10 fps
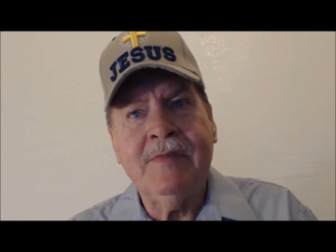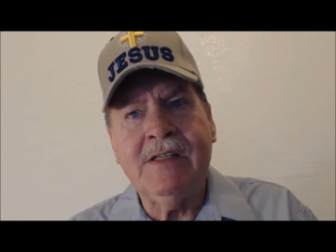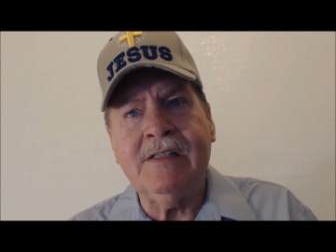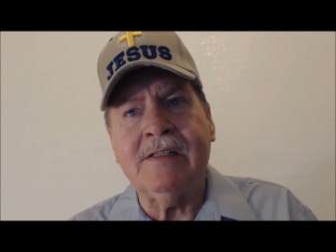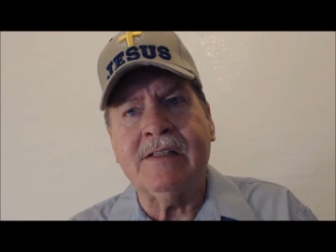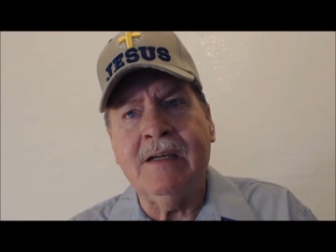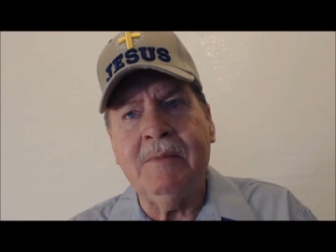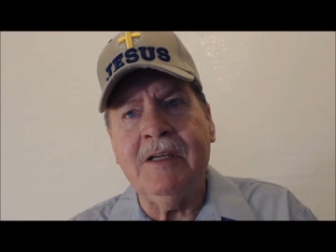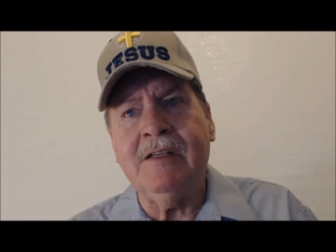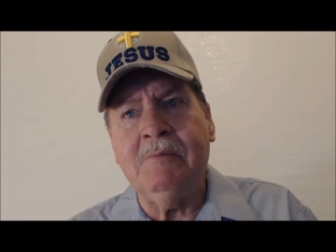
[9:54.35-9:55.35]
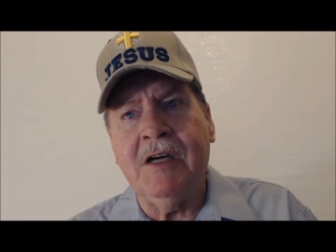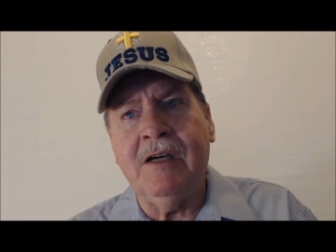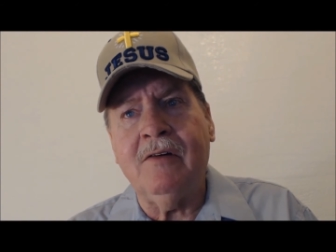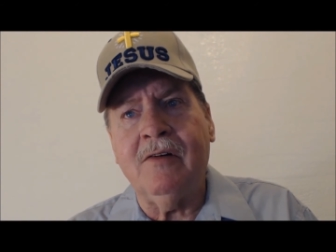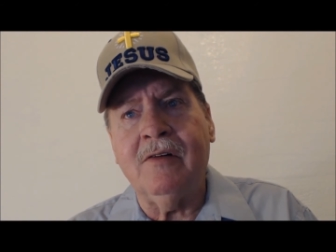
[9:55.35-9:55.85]
Jesus, come into my
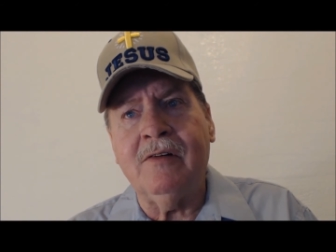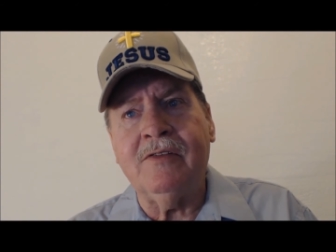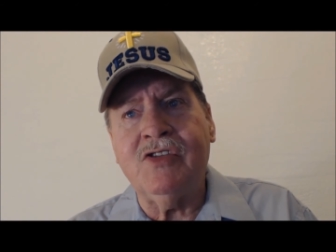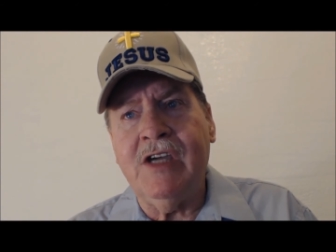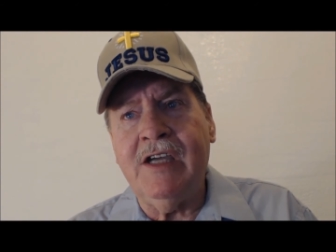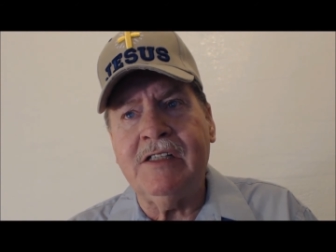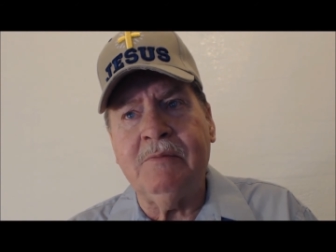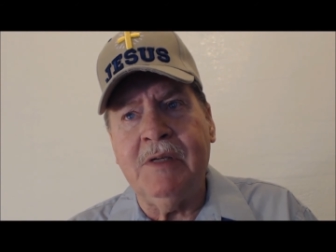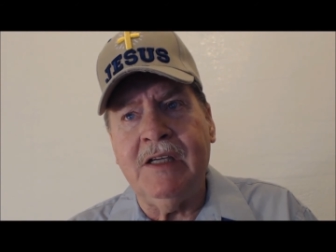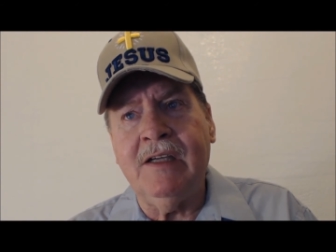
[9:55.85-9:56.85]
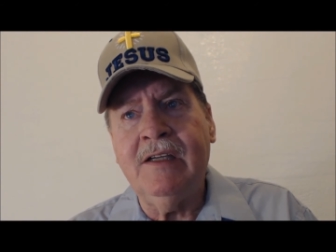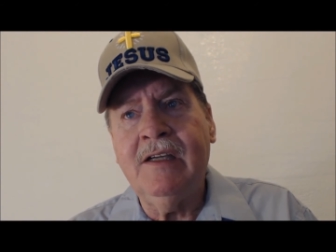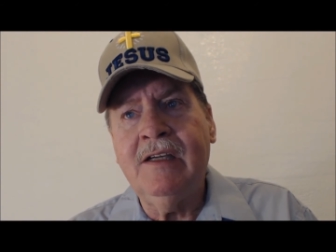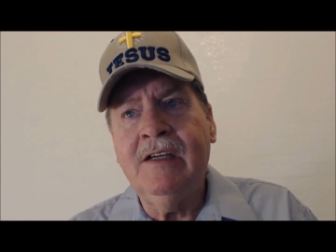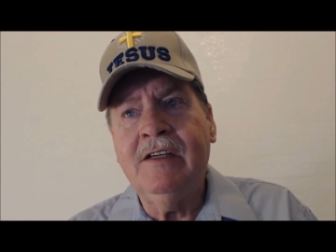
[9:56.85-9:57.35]
heart and change me
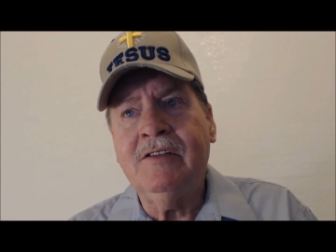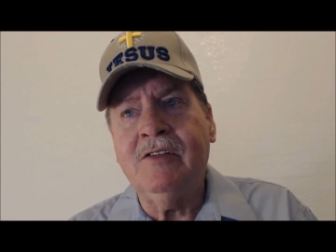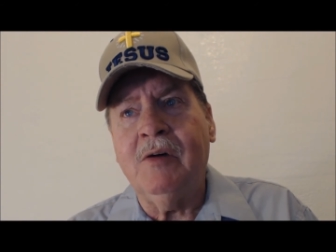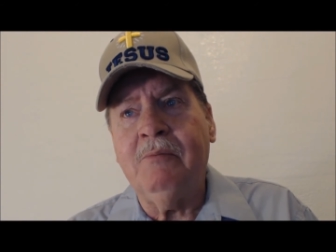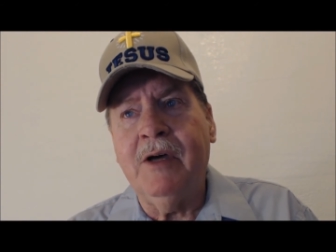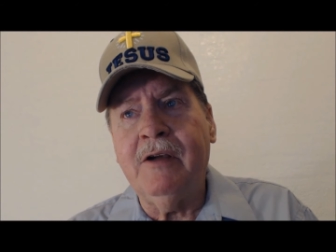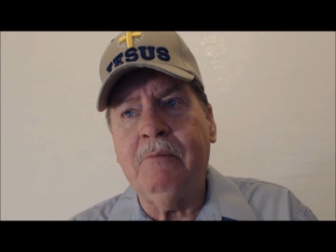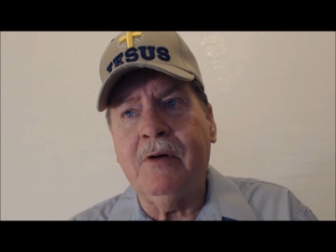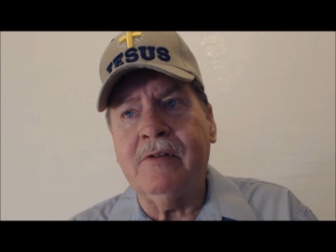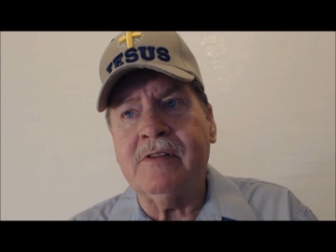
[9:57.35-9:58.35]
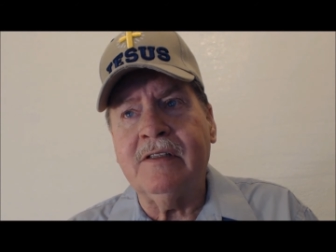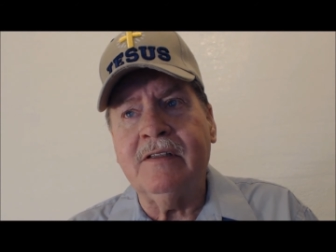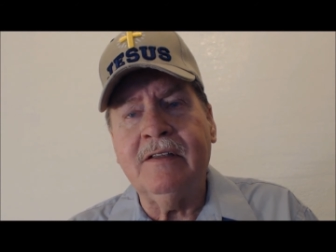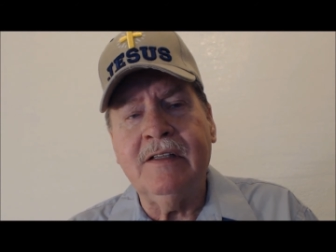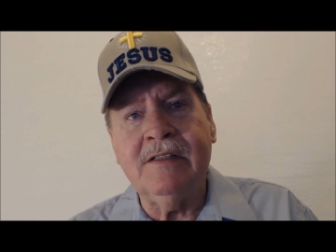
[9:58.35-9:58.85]
to a better
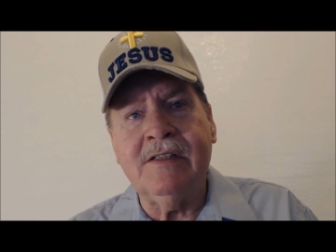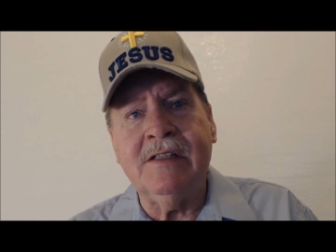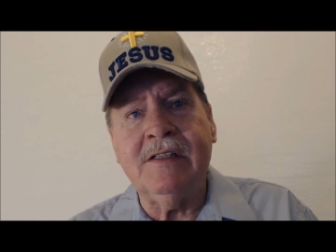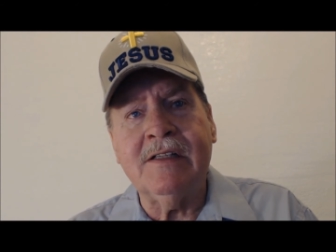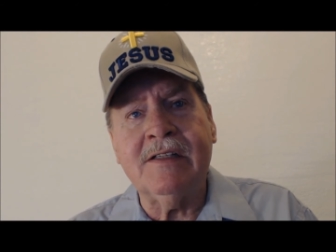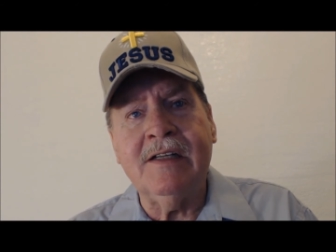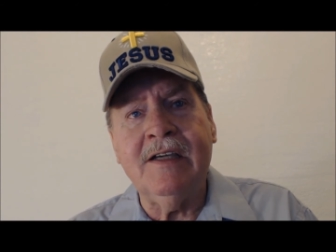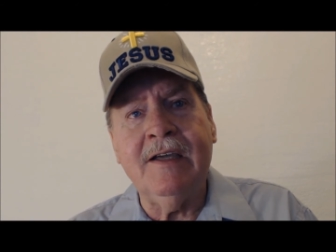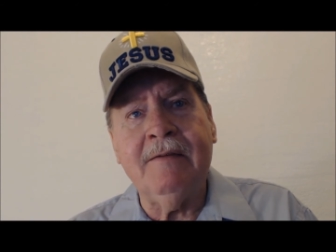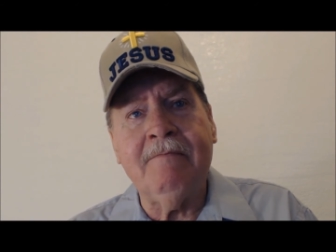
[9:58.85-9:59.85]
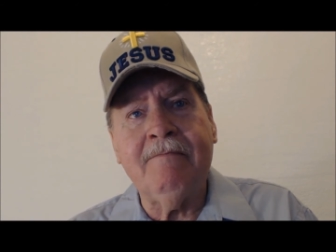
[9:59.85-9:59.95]
person in Jesus' name.